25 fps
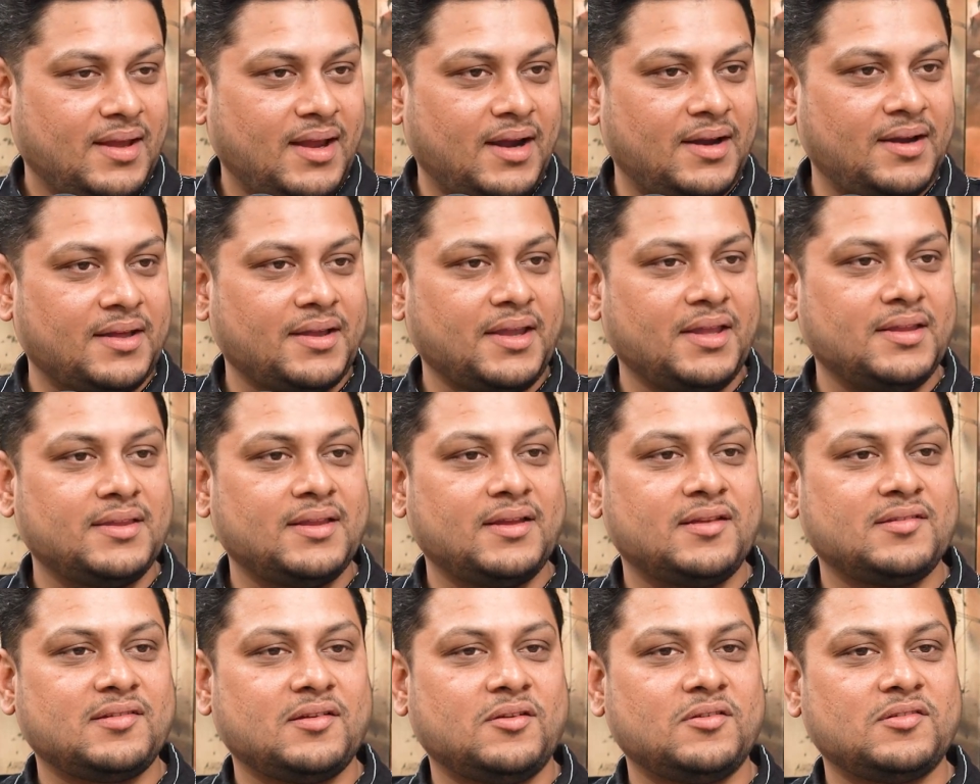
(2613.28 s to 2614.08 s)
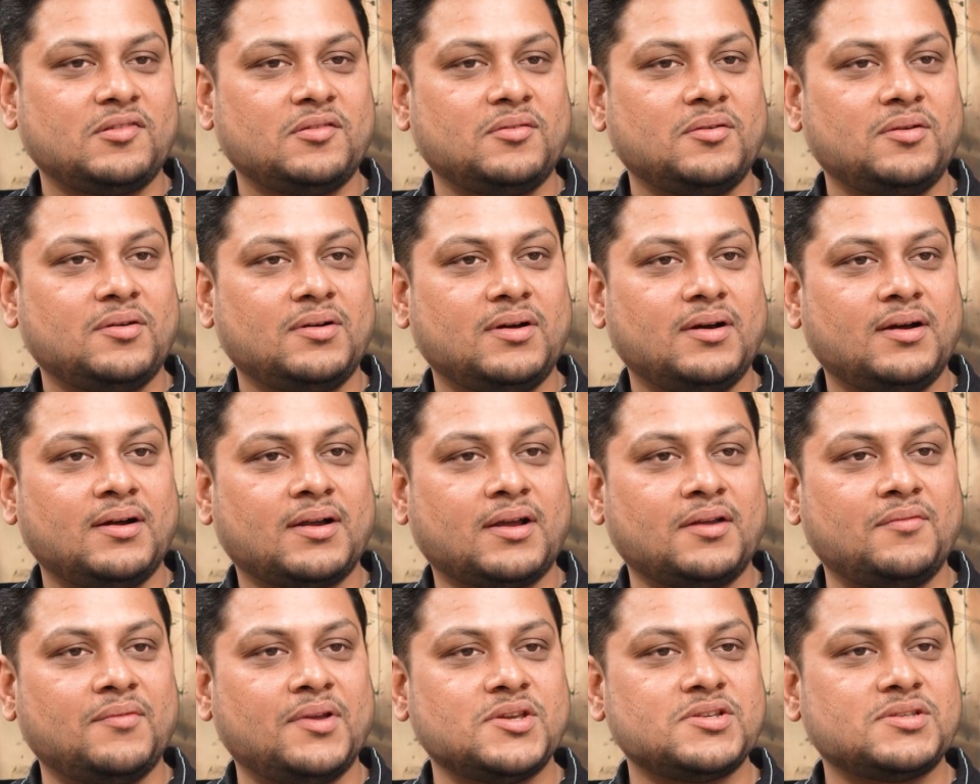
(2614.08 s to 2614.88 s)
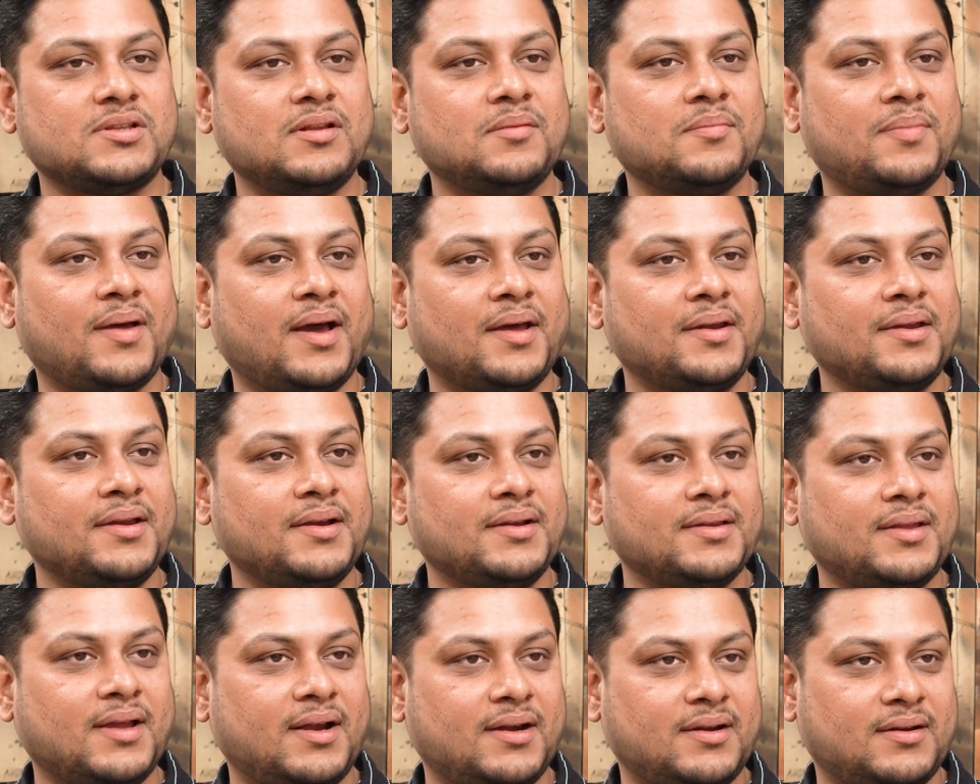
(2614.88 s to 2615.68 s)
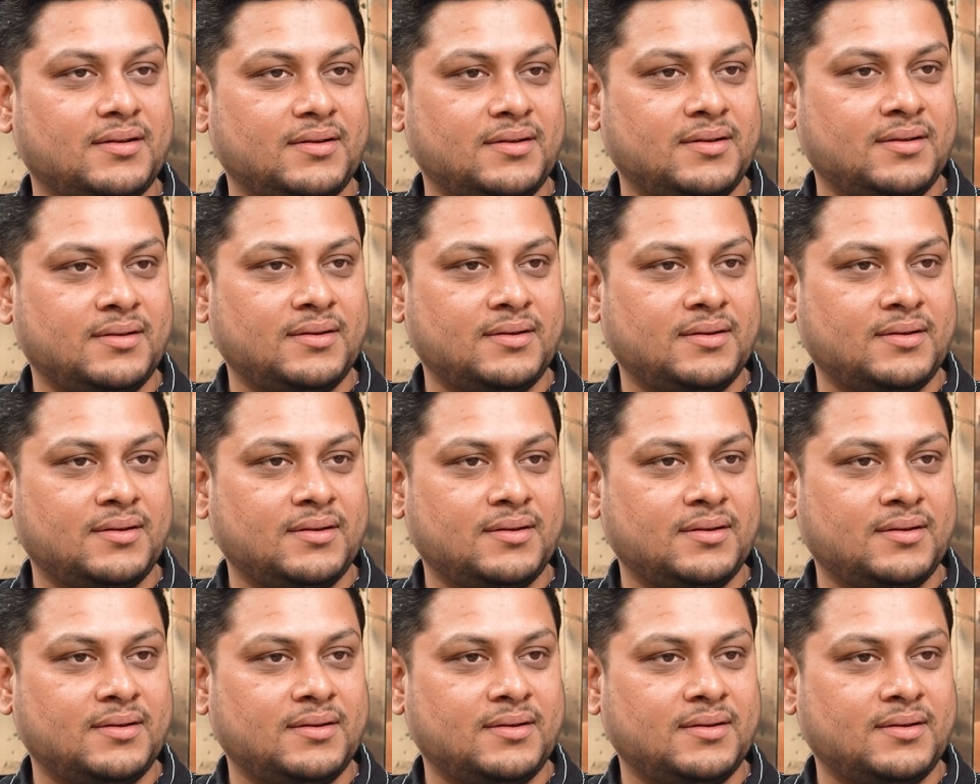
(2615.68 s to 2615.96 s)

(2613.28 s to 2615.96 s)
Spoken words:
And again, there's also a conventional barrier that